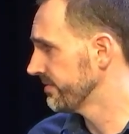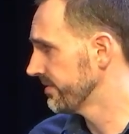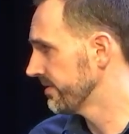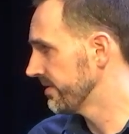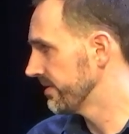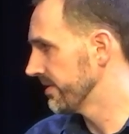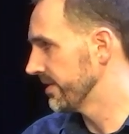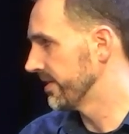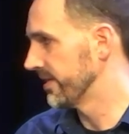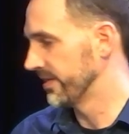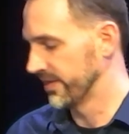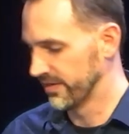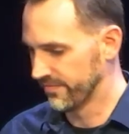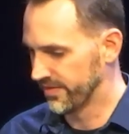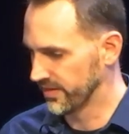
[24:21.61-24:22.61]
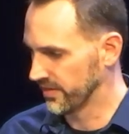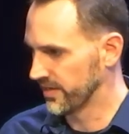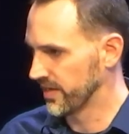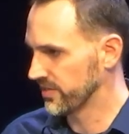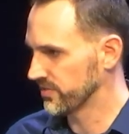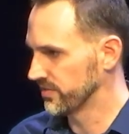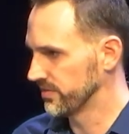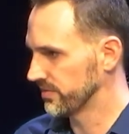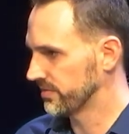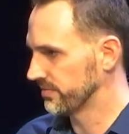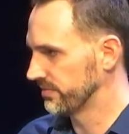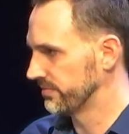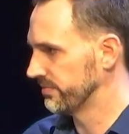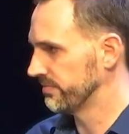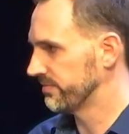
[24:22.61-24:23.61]
That's right. And leave the connections to
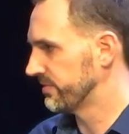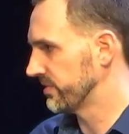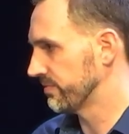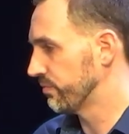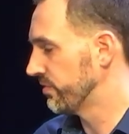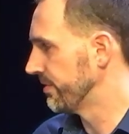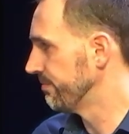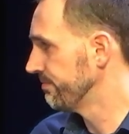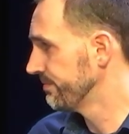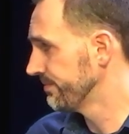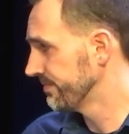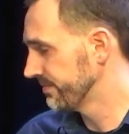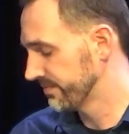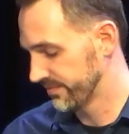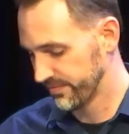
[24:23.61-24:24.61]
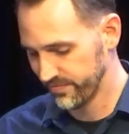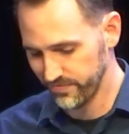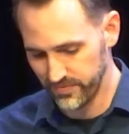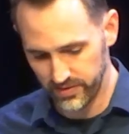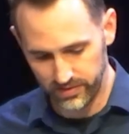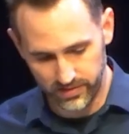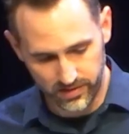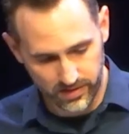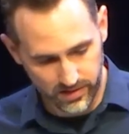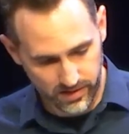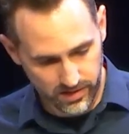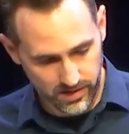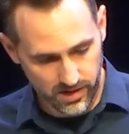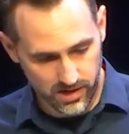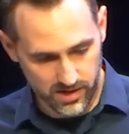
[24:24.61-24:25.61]
just one. Mm-hmm.
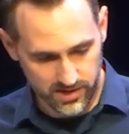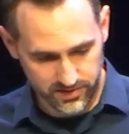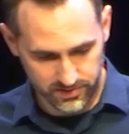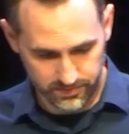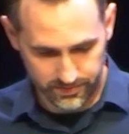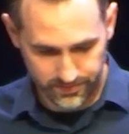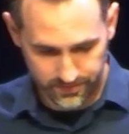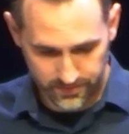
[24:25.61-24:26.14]
Awesome.